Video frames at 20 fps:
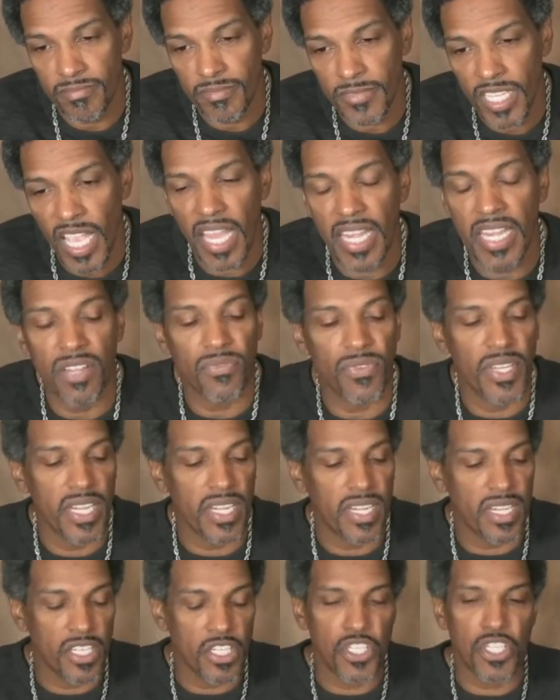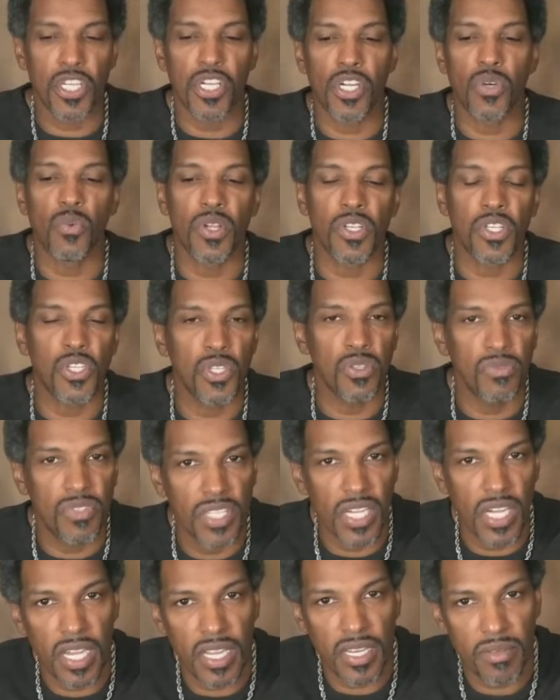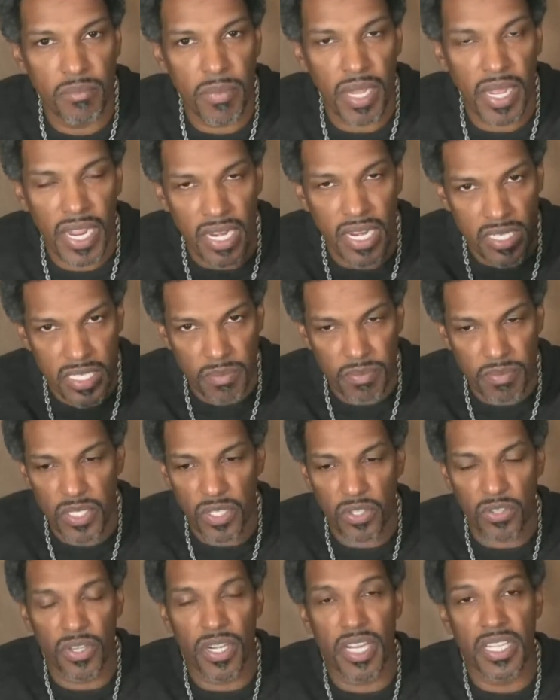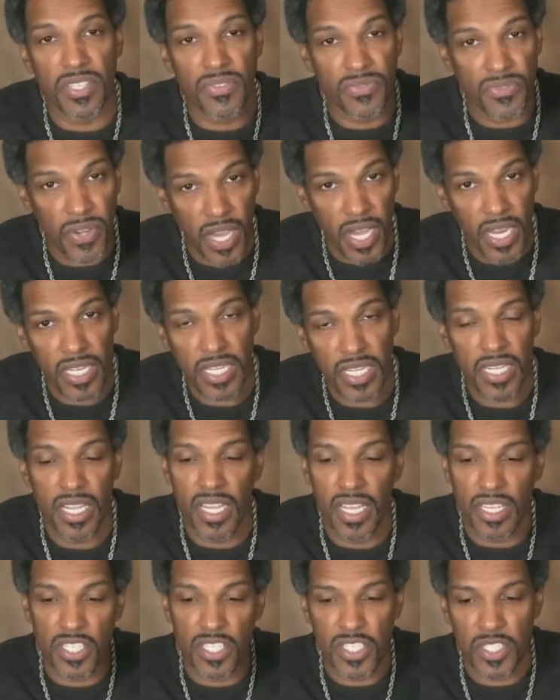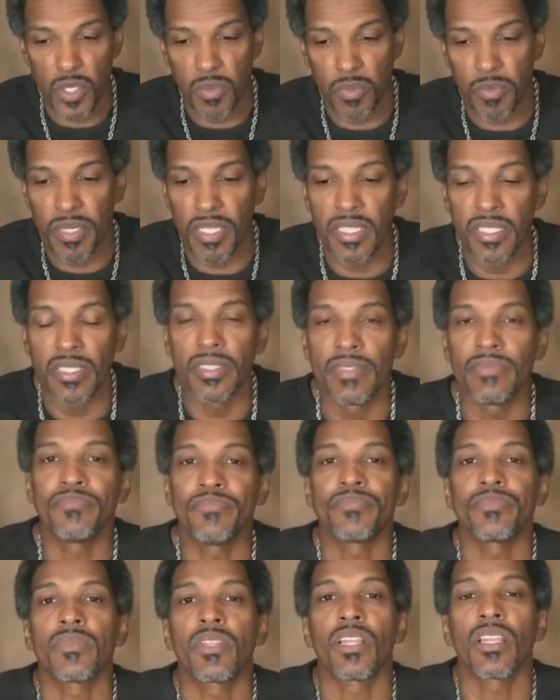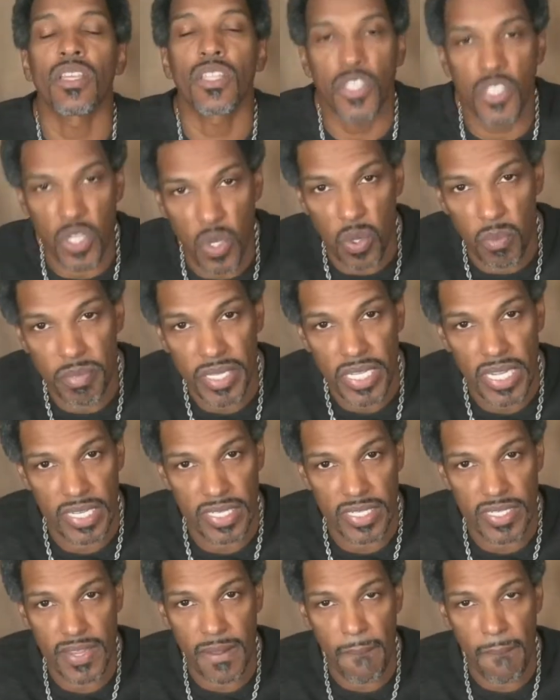And if they consider what you've done by accepting Christ folly and stupid, so be it.